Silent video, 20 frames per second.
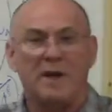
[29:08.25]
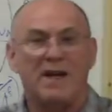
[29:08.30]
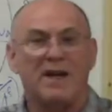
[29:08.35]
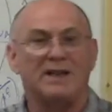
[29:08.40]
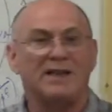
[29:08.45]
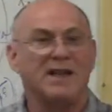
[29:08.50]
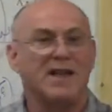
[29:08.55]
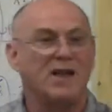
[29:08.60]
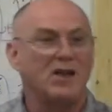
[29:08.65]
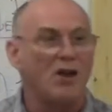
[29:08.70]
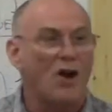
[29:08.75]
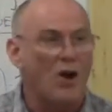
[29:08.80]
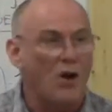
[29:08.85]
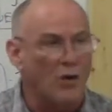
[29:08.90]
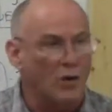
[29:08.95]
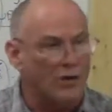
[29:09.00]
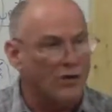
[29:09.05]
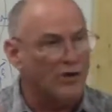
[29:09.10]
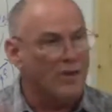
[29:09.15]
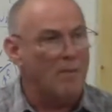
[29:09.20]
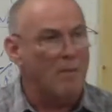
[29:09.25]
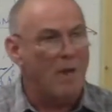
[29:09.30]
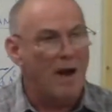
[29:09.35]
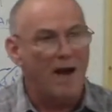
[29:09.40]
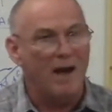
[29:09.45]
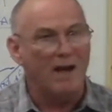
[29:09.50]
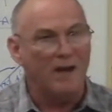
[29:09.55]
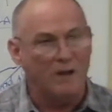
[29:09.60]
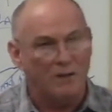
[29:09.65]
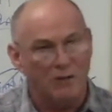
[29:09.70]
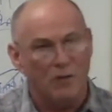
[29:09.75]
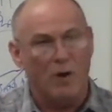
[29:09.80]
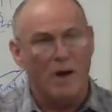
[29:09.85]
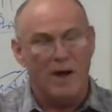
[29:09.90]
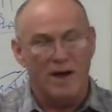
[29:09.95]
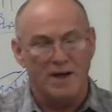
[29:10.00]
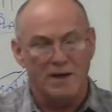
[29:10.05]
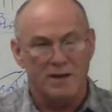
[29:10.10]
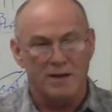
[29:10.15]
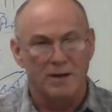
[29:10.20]
because he knows the mind of
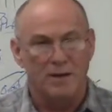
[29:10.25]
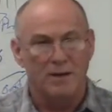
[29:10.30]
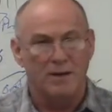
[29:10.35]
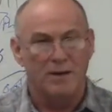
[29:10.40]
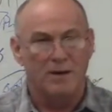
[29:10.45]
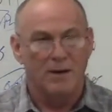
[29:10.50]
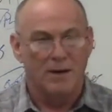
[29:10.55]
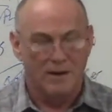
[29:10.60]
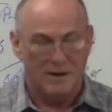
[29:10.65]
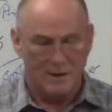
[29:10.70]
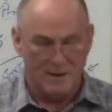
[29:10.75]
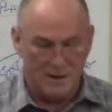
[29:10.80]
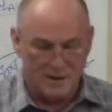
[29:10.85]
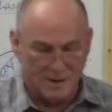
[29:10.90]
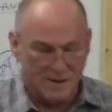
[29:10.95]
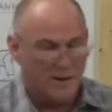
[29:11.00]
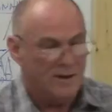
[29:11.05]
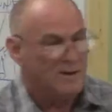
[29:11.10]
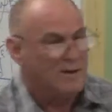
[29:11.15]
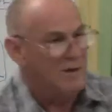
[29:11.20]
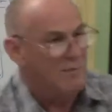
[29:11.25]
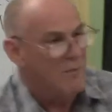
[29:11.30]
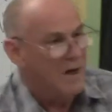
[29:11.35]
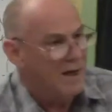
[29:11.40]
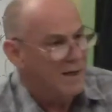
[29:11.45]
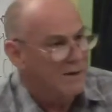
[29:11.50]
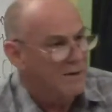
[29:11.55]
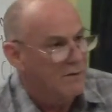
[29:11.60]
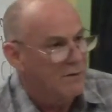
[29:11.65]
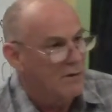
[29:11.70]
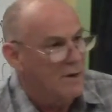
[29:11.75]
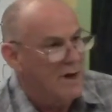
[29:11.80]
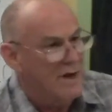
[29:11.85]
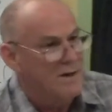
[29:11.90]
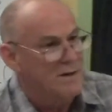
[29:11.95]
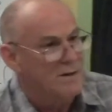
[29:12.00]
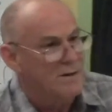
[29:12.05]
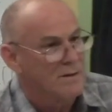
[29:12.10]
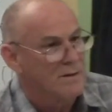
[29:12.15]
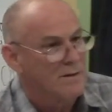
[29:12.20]
Christ. This is the mind of
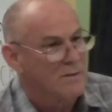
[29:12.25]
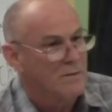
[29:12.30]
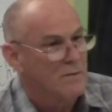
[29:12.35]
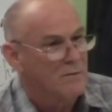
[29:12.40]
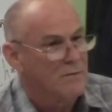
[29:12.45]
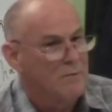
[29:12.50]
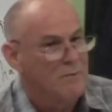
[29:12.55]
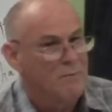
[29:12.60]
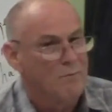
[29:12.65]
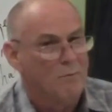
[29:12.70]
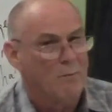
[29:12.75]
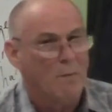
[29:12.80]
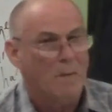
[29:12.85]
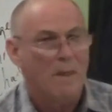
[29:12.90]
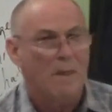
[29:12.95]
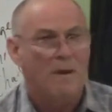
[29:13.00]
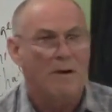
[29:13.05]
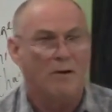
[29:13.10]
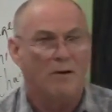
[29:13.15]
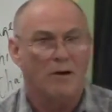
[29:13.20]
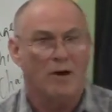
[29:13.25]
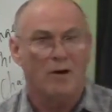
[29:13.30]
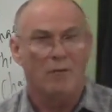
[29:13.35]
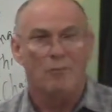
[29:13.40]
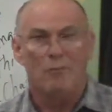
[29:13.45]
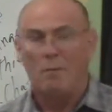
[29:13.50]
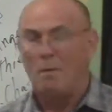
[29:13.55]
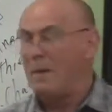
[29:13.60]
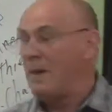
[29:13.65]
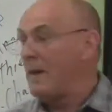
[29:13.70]
Christ. Okay?